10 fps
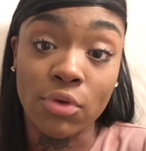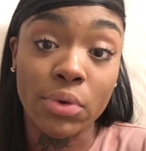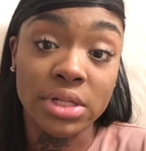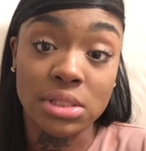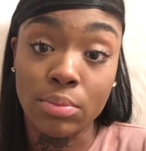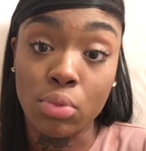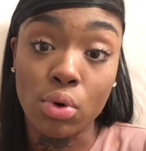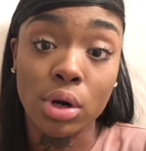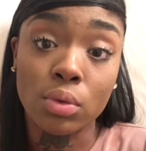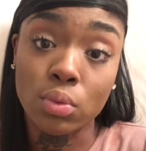for what's
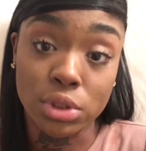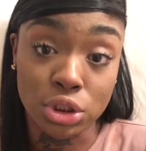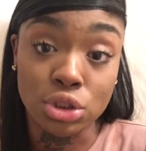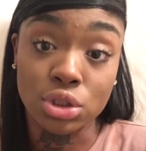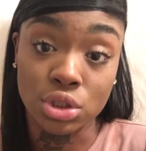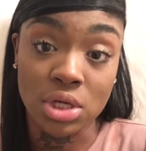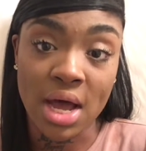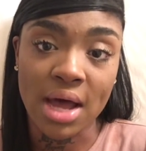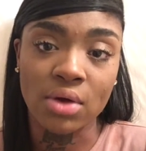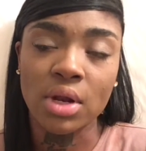important, which is your
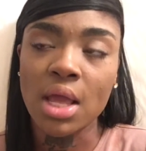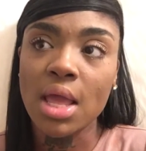child,